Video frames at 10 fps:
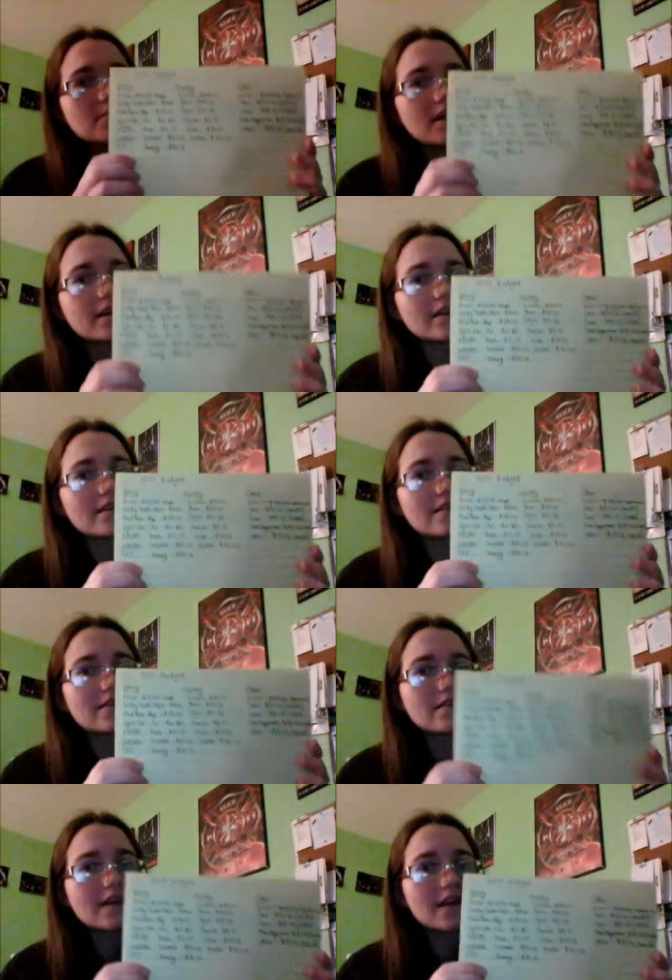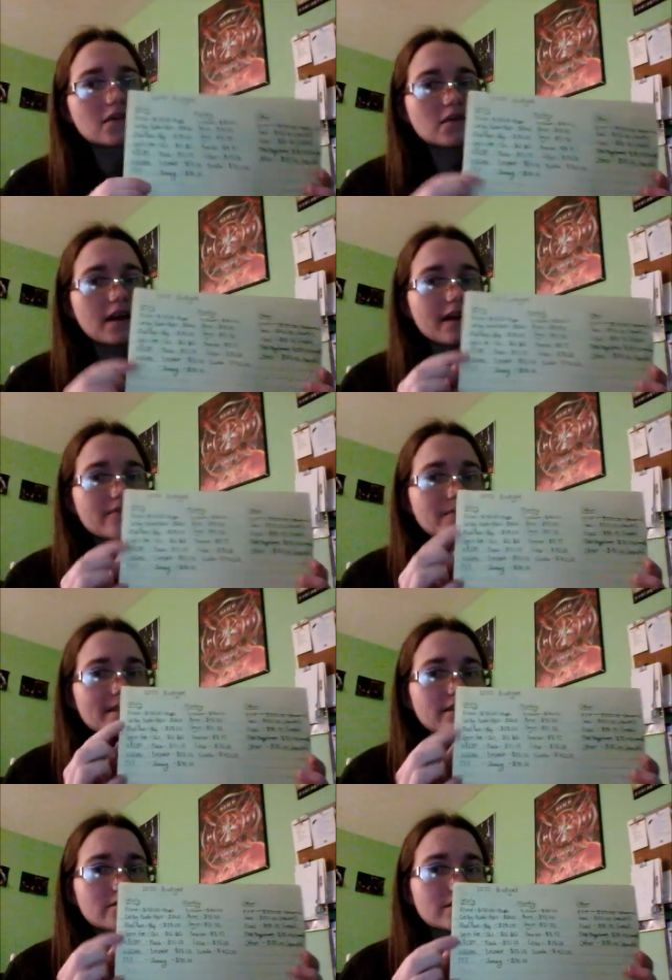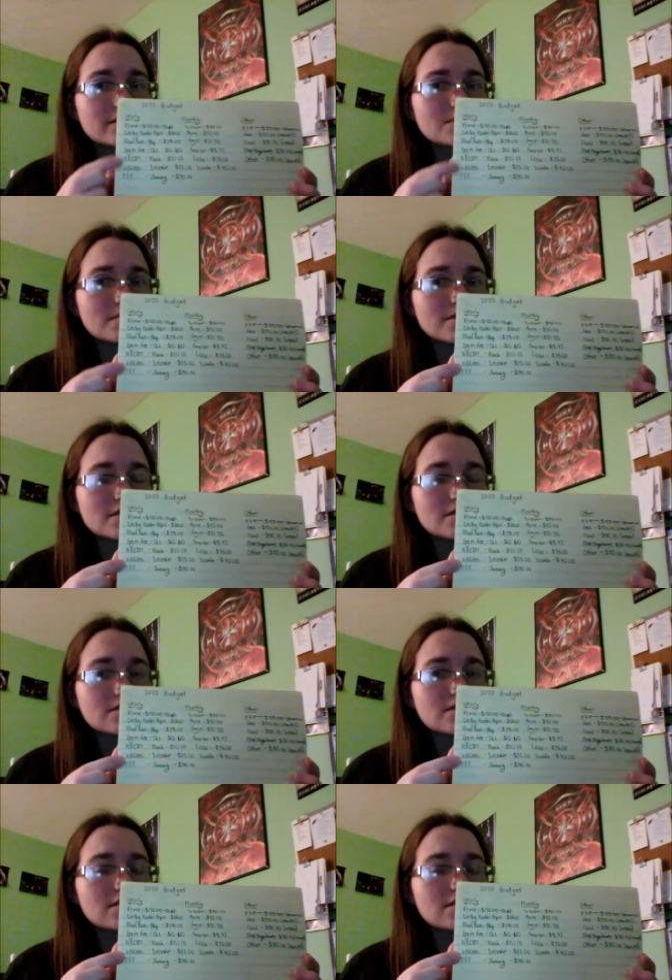my category. I have my yearly expenses,